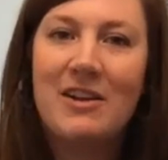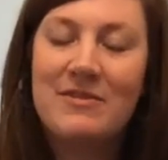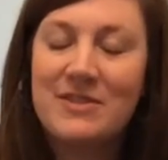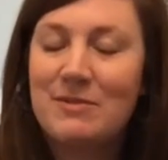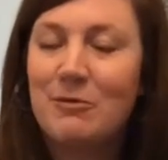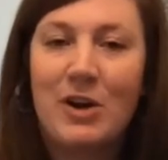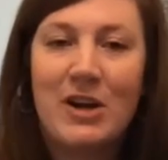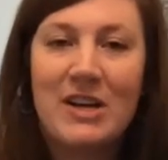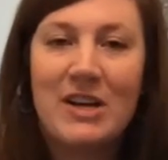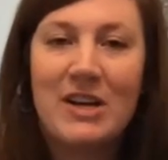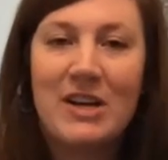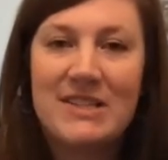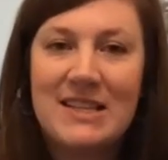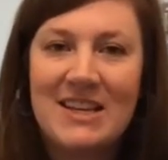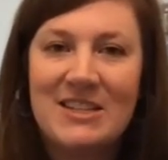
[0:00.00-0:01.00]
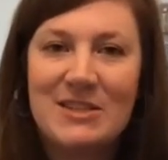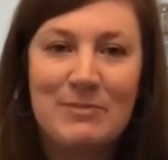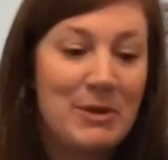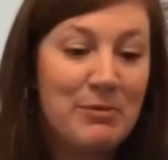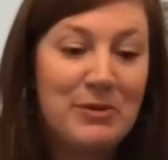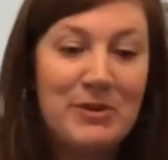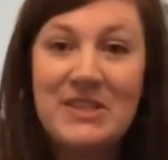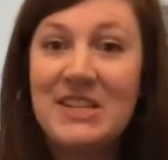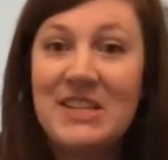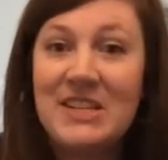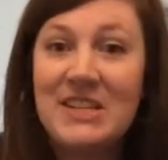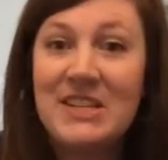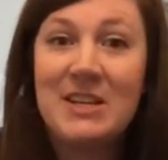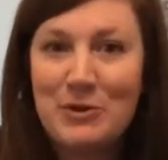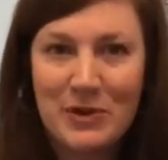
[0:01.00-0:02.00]
kind of some crazy things. People
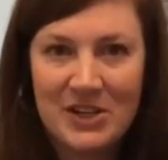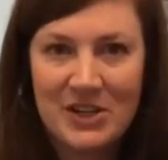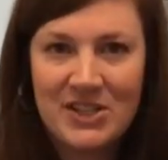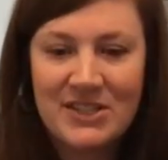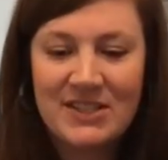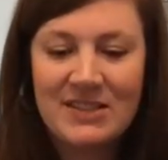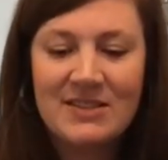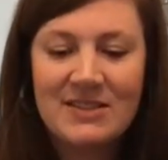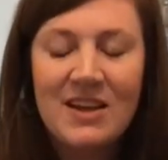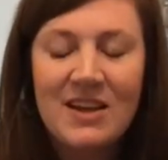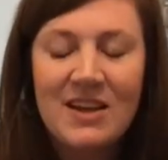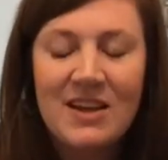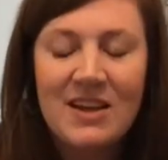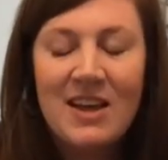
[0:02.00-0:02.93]
did betray Jesus.